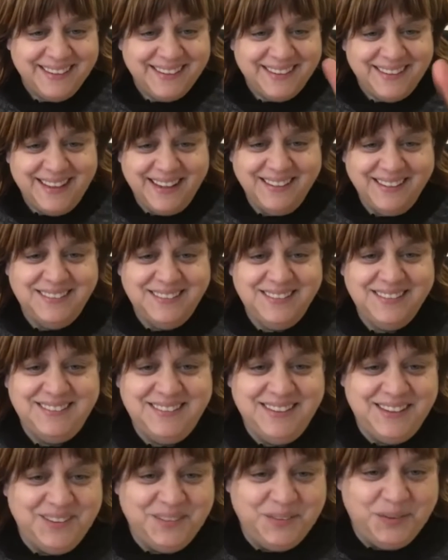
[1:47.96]
Nice to
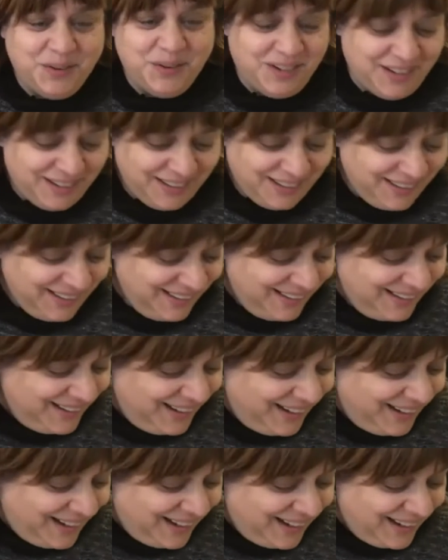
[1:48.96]
see you all.
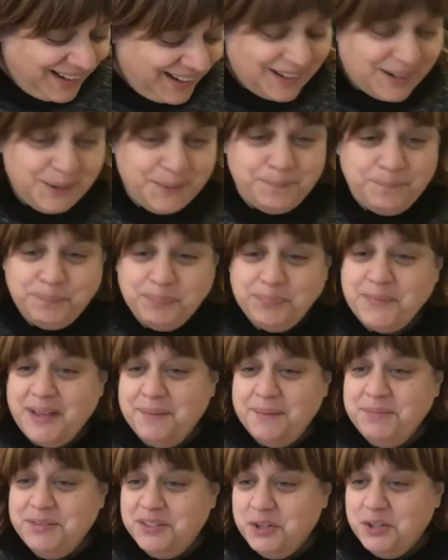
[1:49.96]
Um,
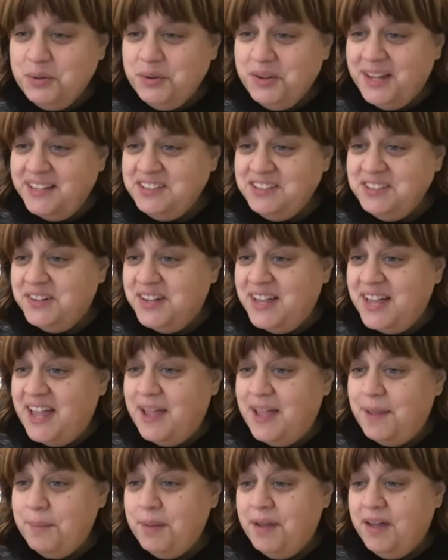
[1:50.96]
I'm so glad you
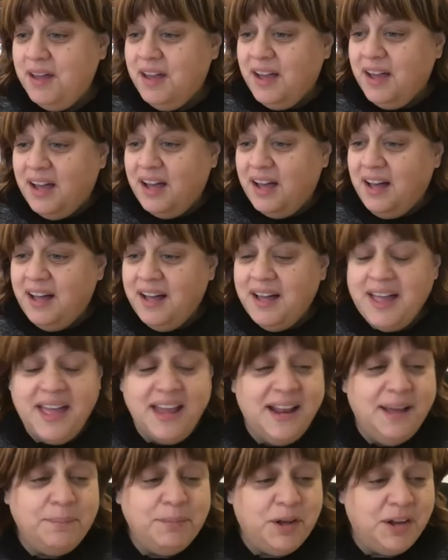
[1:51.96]
came. Uh,
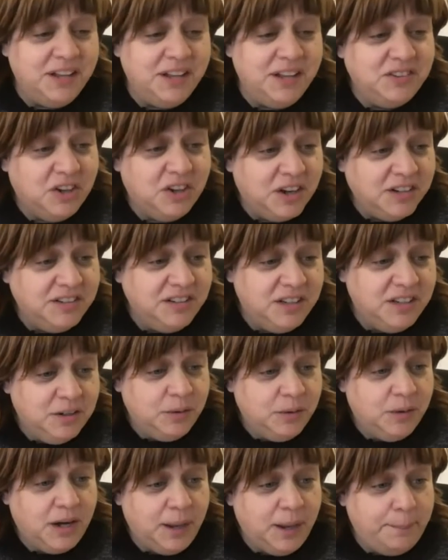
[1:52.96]
and I'm going to talk to
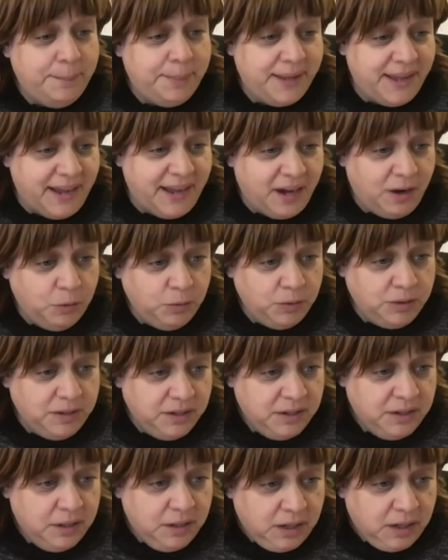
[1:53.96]
you about
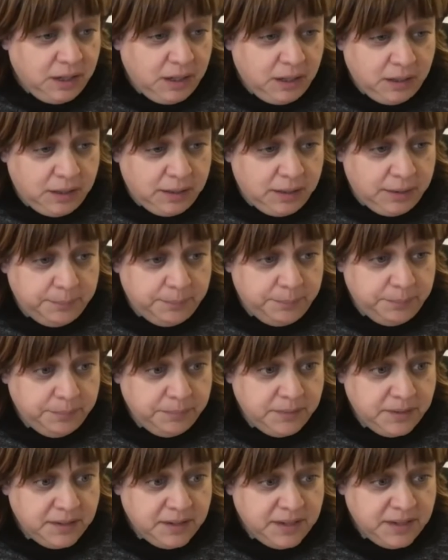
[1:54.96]
um,
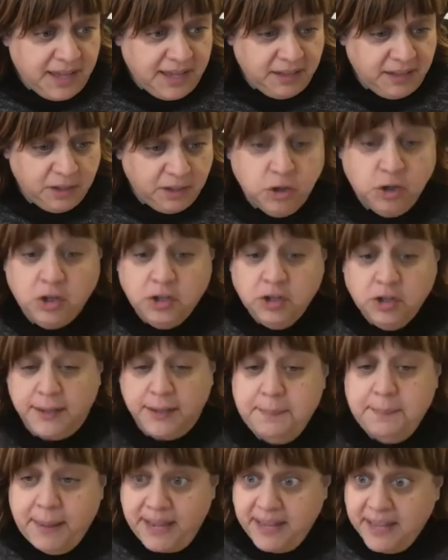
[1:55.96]
Kayla and Kugel
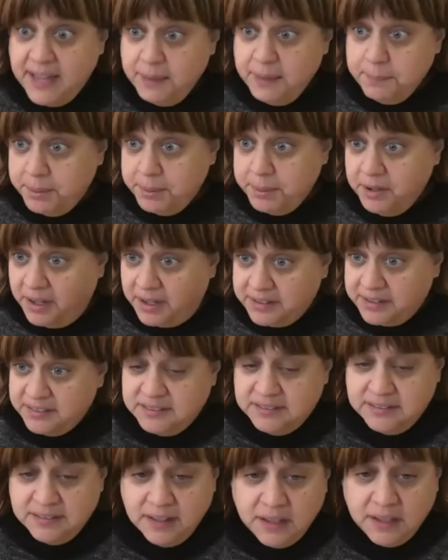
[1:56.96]
and making
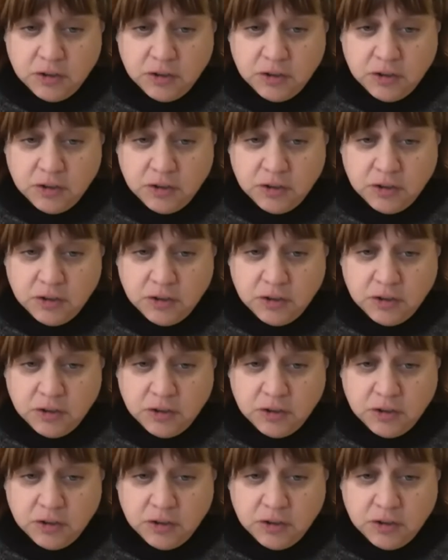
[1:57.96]
books.